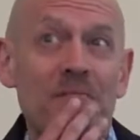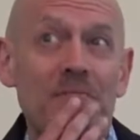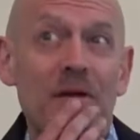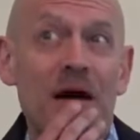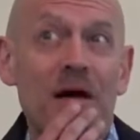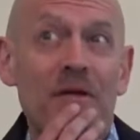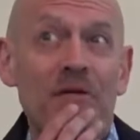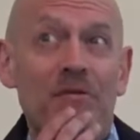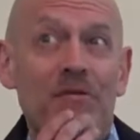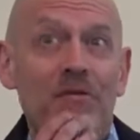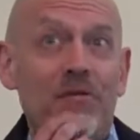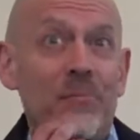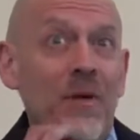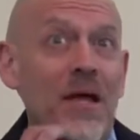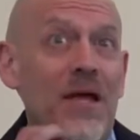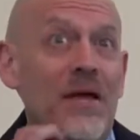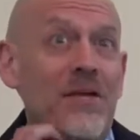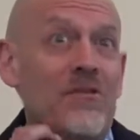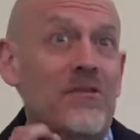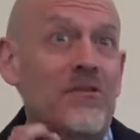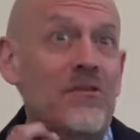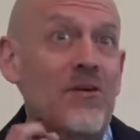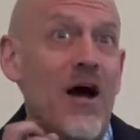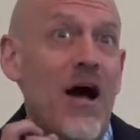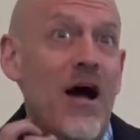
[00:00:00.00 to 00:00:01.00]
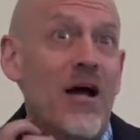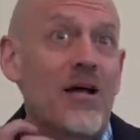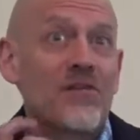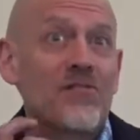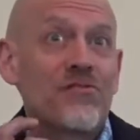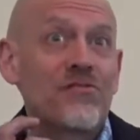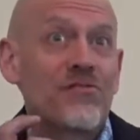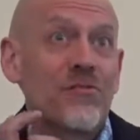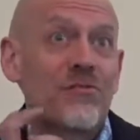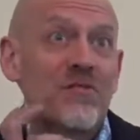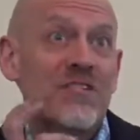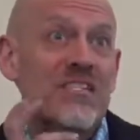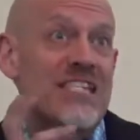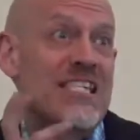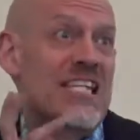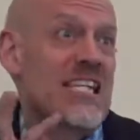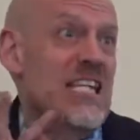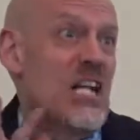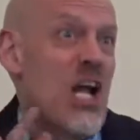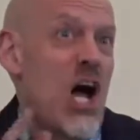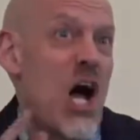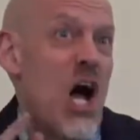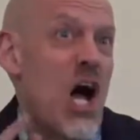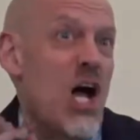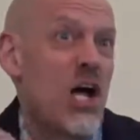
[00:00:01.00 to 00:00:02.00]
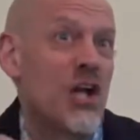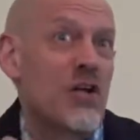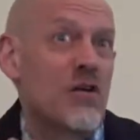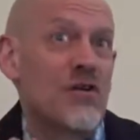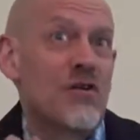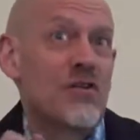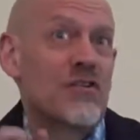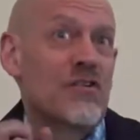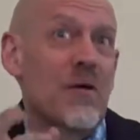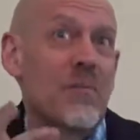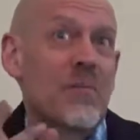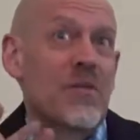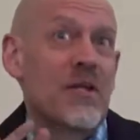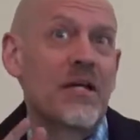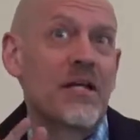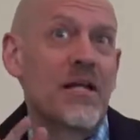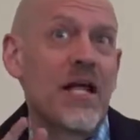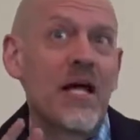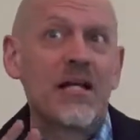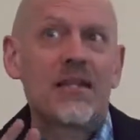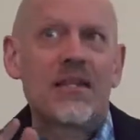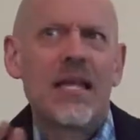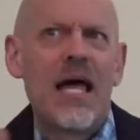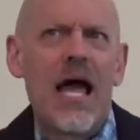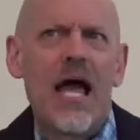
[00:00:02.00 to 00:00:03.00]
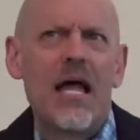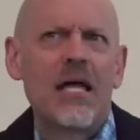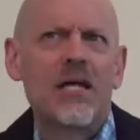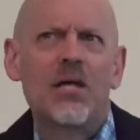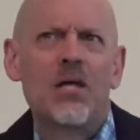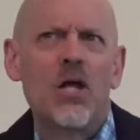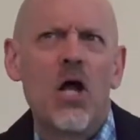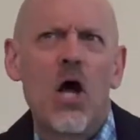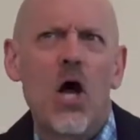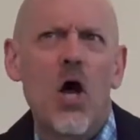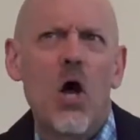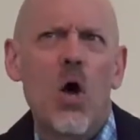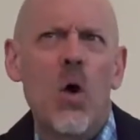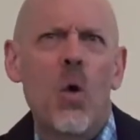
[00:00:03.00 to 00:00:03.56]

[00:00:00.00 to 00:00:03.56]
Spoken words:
about space gods from Xenon or something like that, and